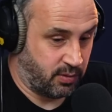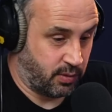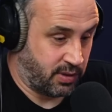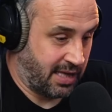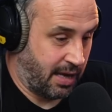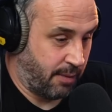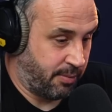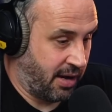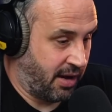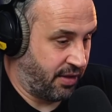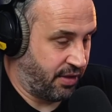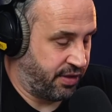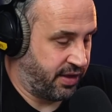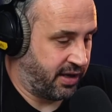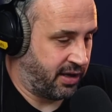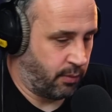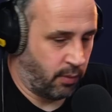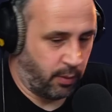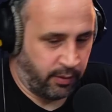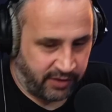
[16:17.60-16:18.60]
that part of the
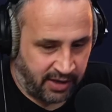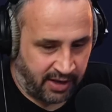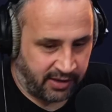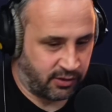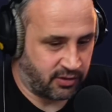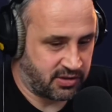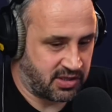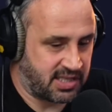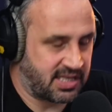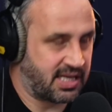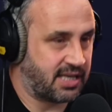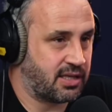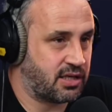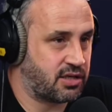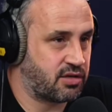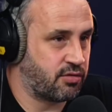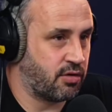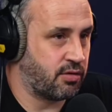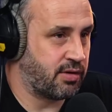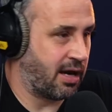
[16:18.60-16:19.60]
thinking where we've kind of got to see
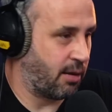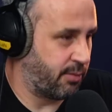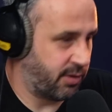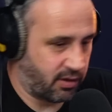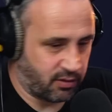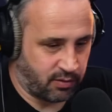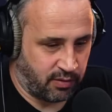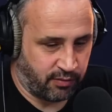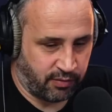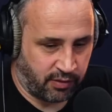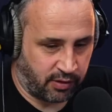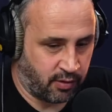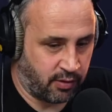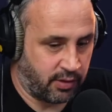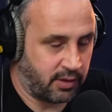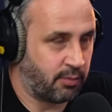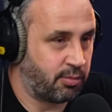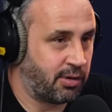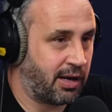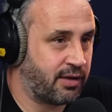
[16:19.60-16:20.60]
this through now because we've
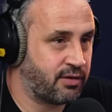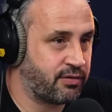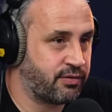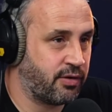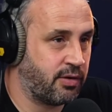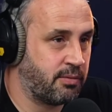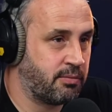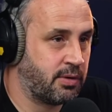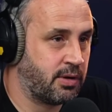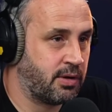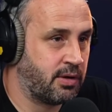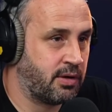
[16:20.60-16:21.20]
recruited the players for him?